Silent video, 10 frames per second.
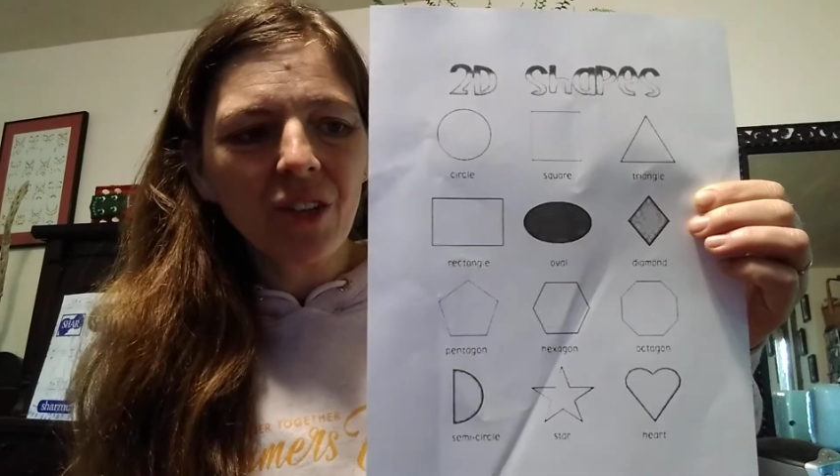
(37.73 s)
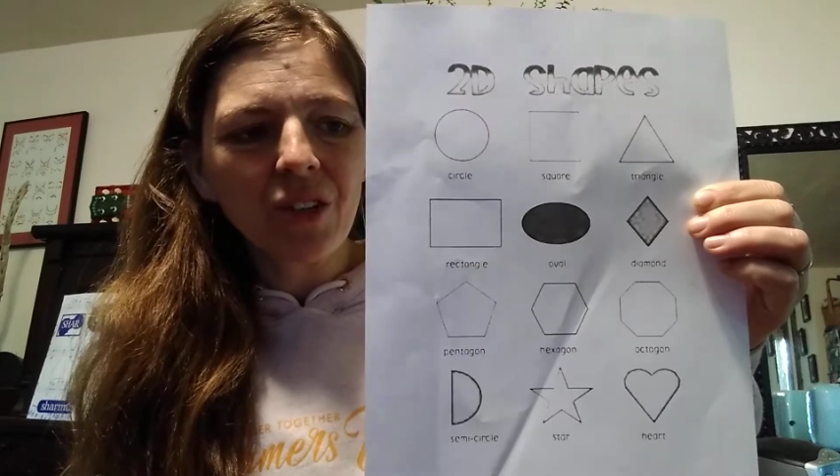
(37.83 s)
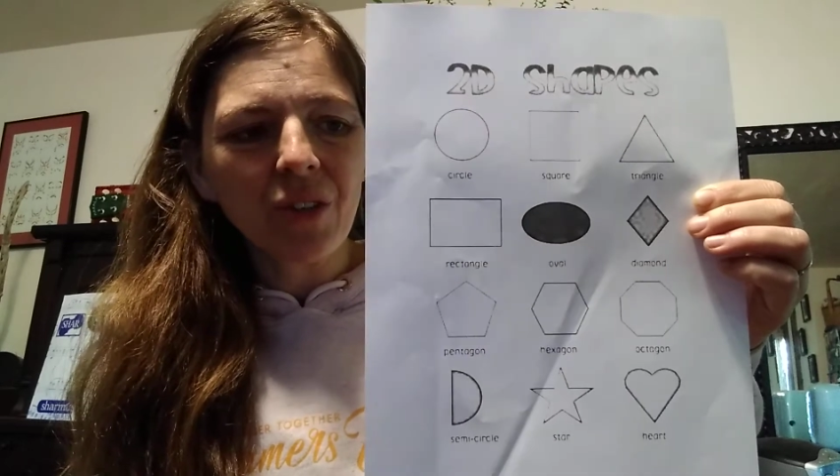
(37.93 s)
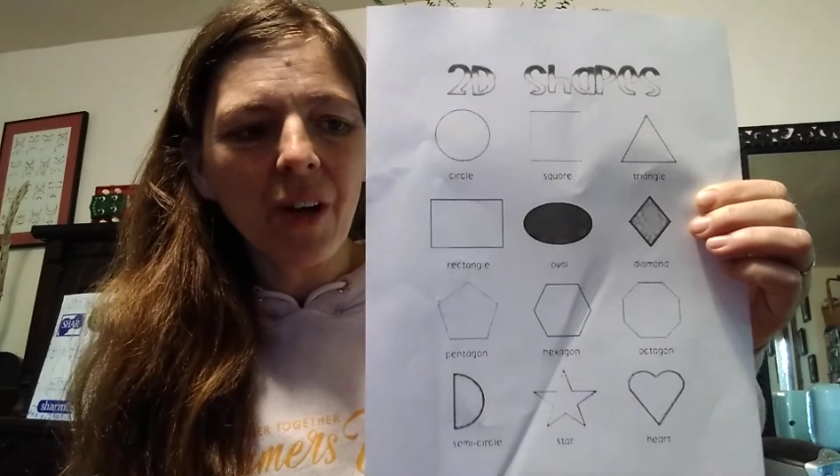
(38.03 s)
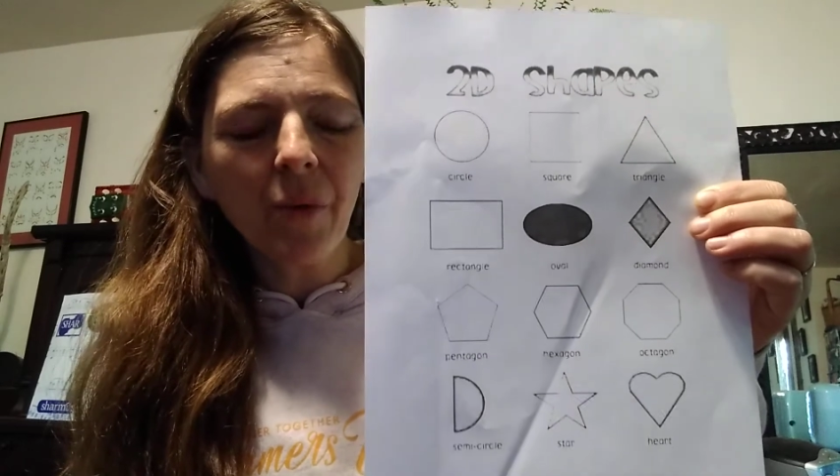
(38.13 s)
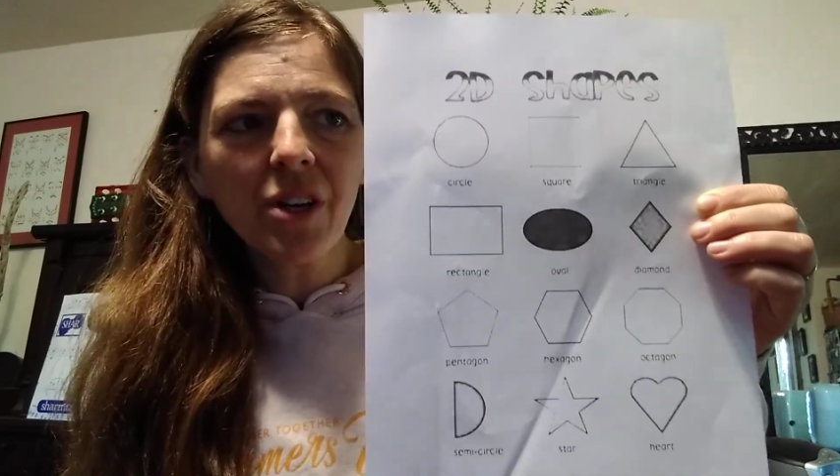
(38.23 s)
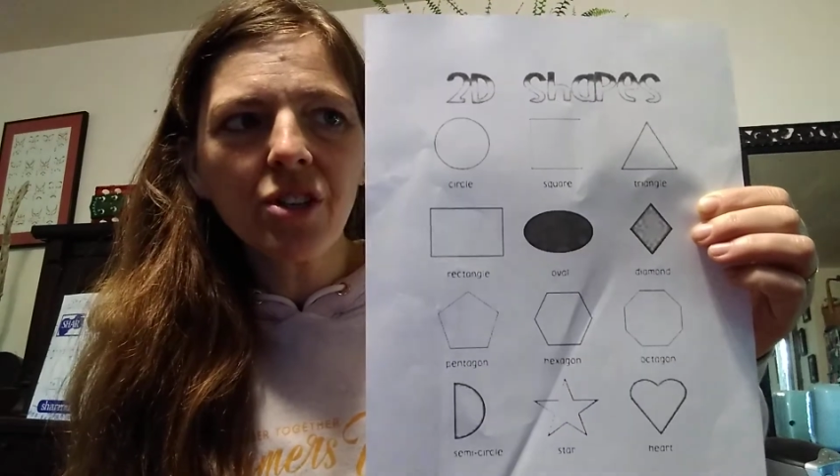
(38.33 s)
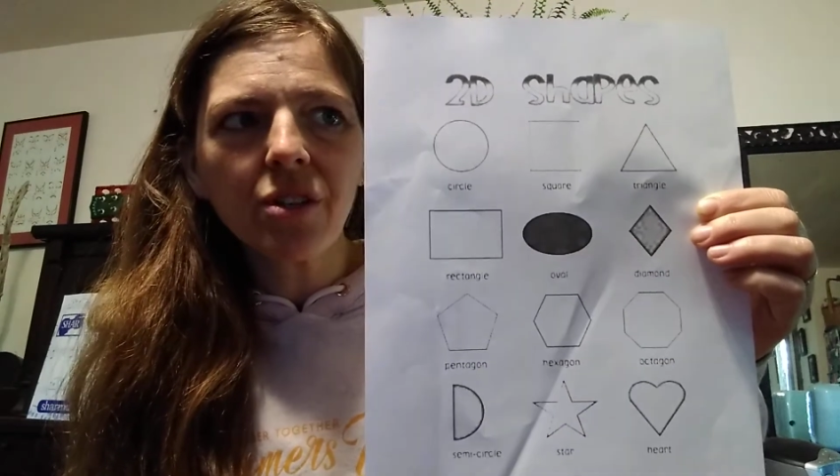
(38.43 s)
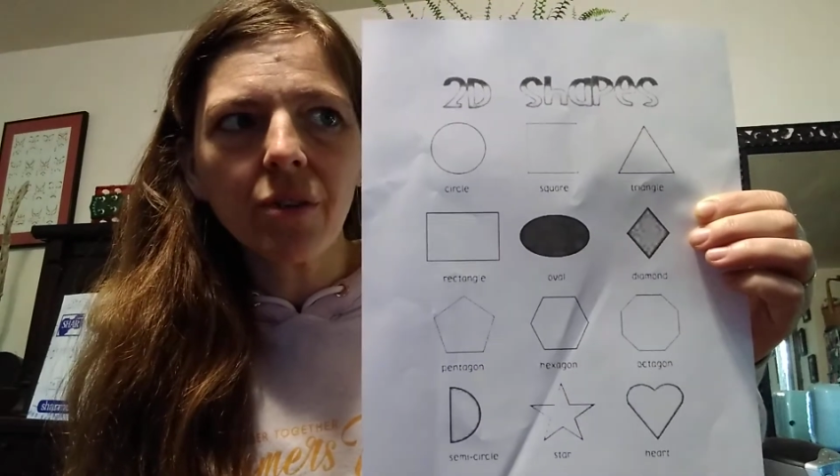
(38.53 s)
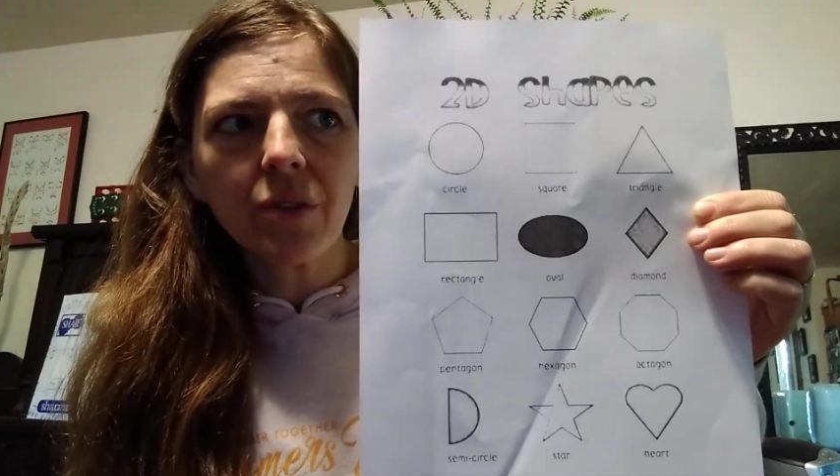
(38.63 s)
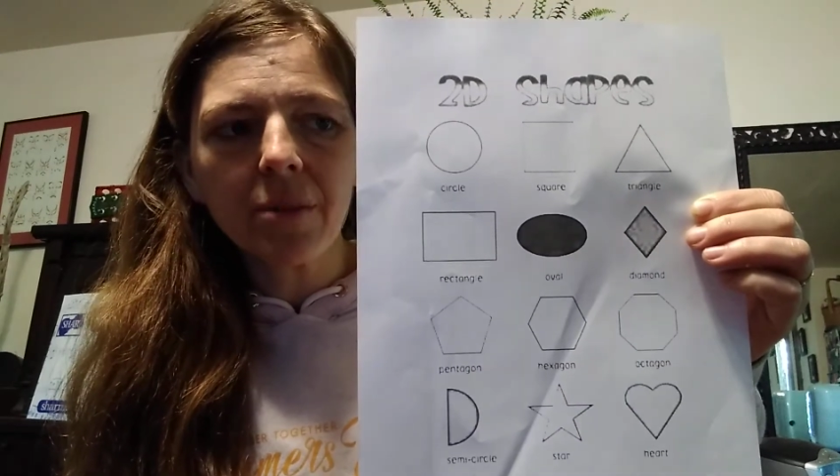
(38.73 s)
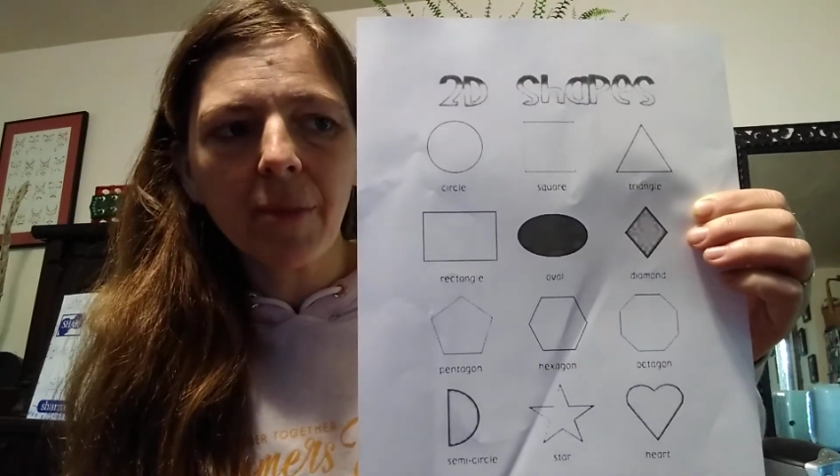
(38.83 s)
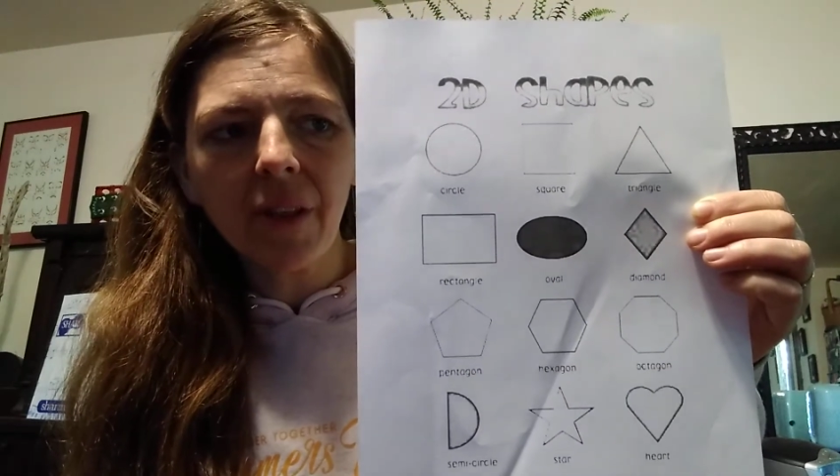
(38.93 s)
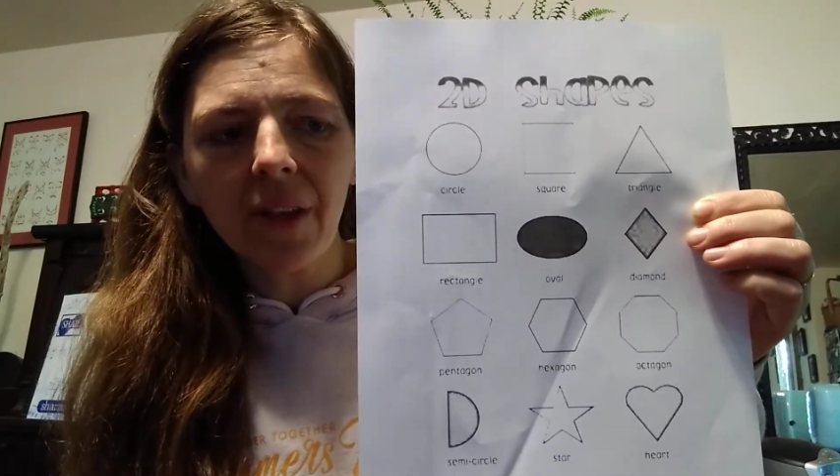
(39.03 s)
So I want to show you some of the